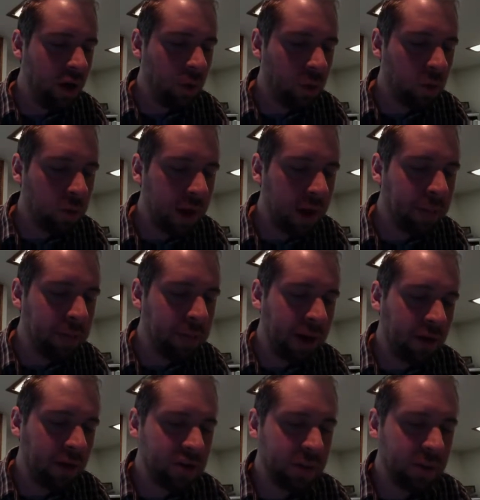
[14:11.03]
we're not
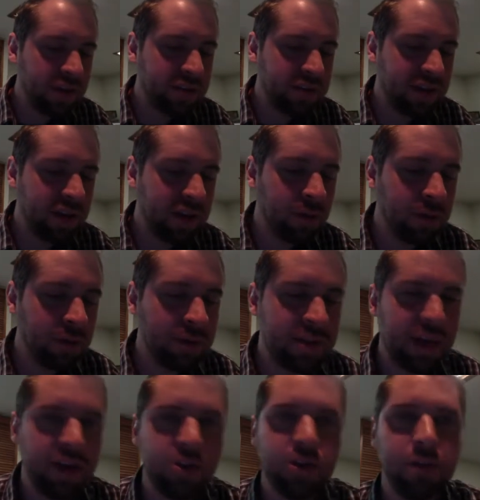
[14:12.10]
bound by the same
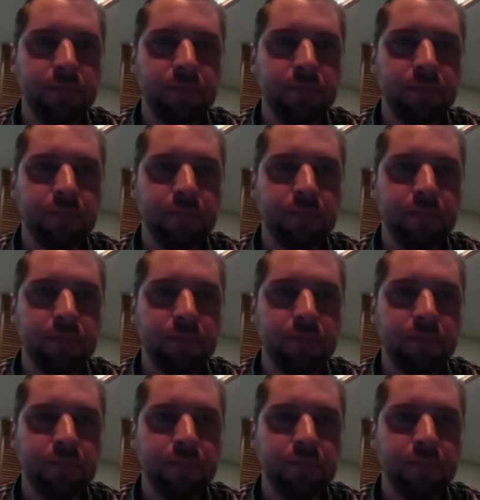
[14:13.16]
limitation?"